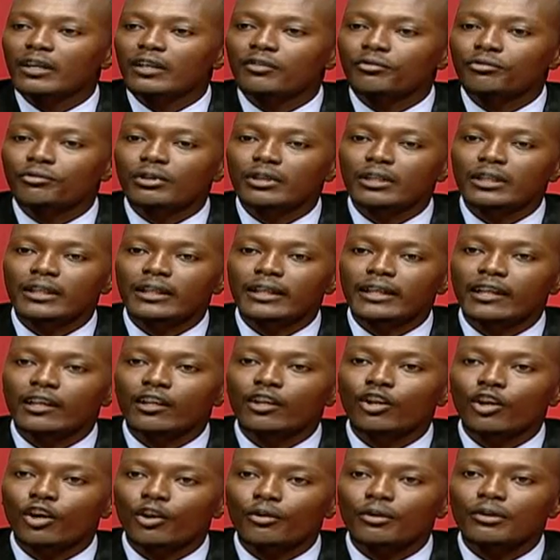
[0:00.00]
and really
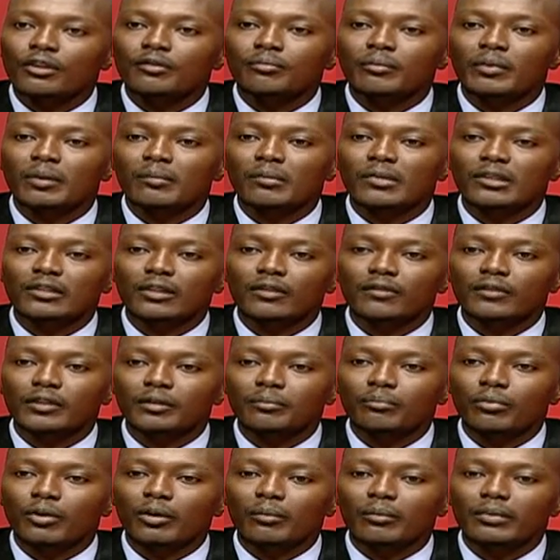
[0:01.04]
encourage members of the
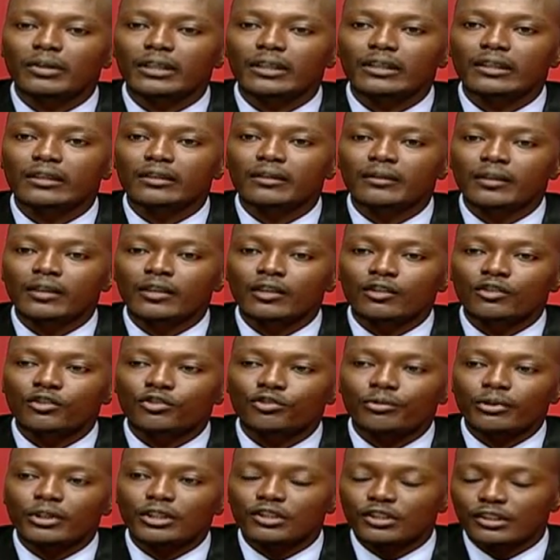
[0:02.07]
public
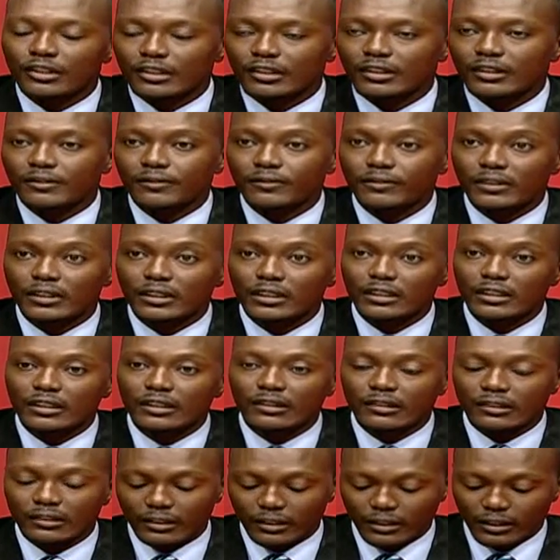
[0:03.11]
to register for
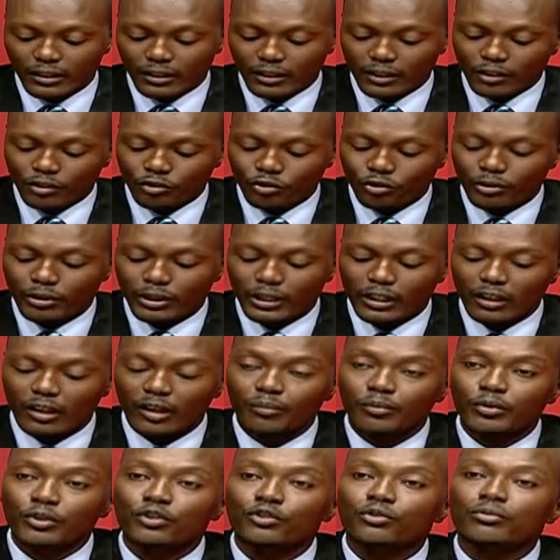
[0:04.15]
these training
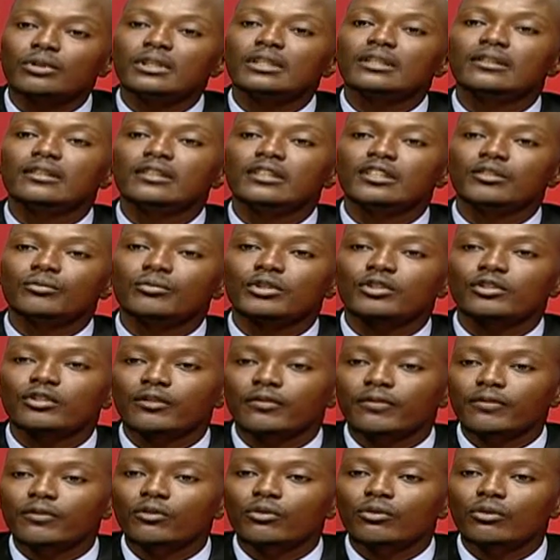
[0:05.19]
opportunities, which
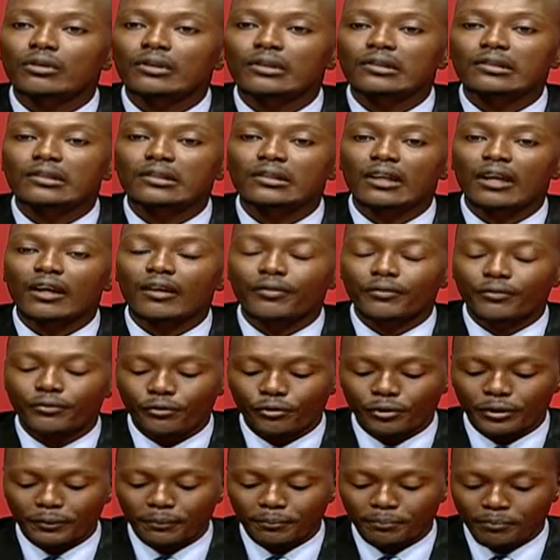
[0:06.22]
of course are
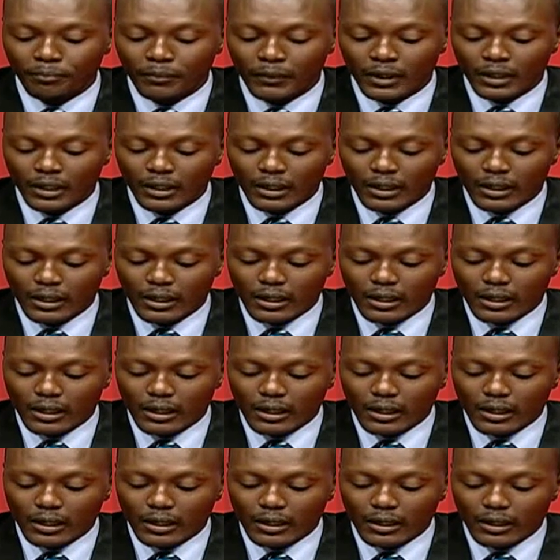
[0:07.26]
free.
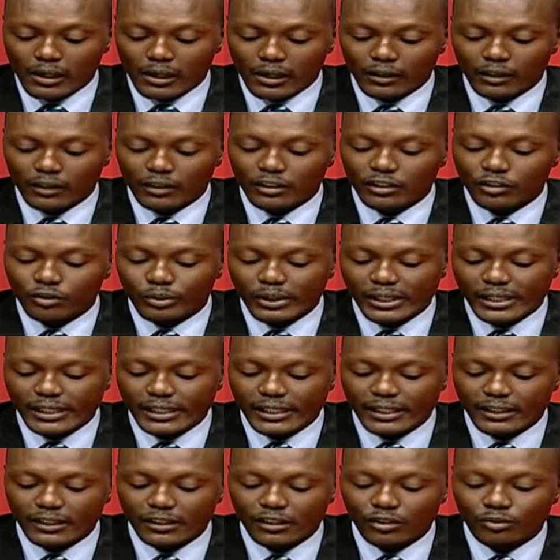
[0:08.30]
And on the
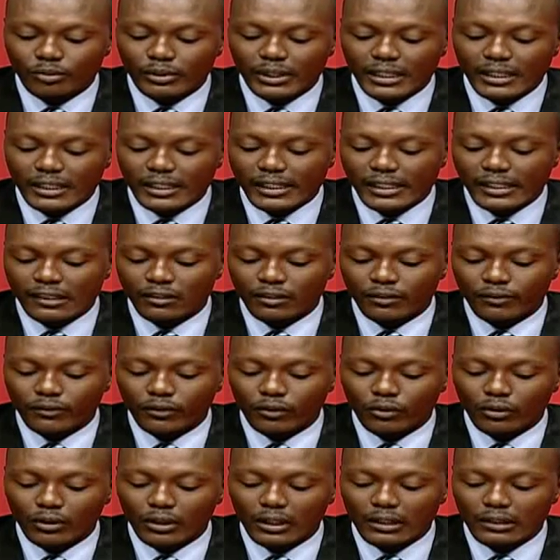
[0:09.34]
28th and 29th of
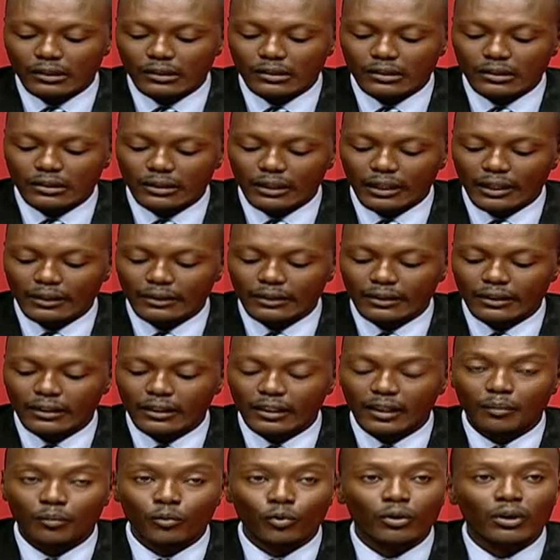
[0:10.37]
August at the
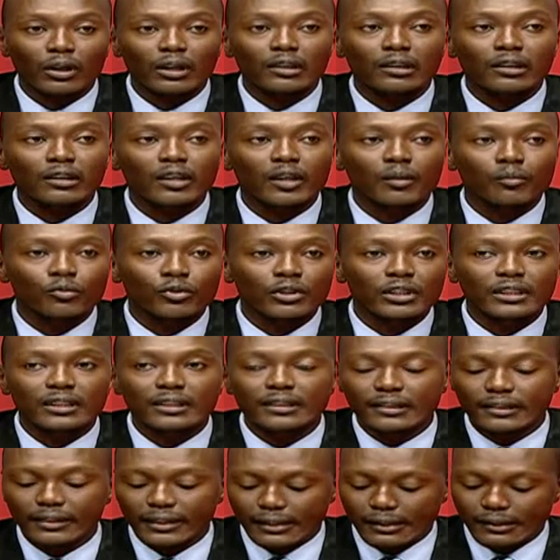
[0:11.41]
Glamorgan
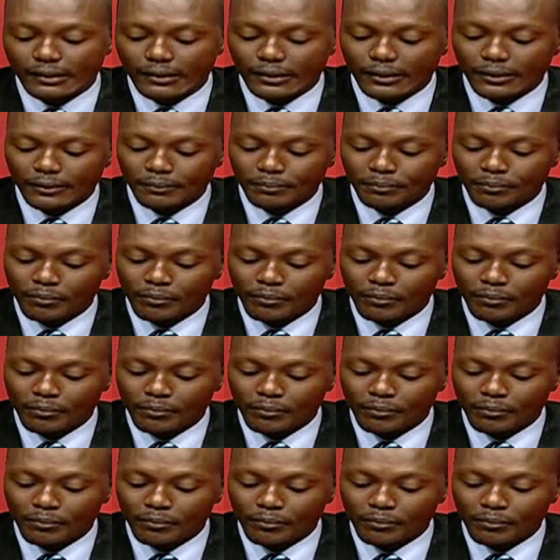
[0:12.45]
Community Center